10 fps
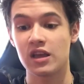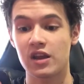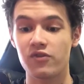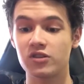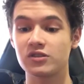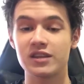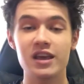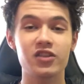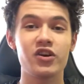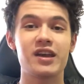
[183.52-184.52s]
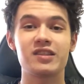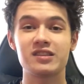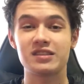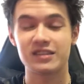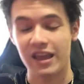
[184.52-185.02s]
If you take a look at the
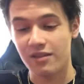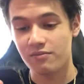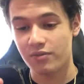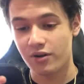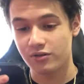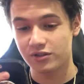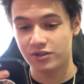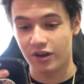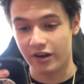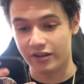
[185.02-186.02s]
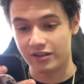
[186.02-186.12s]
same post on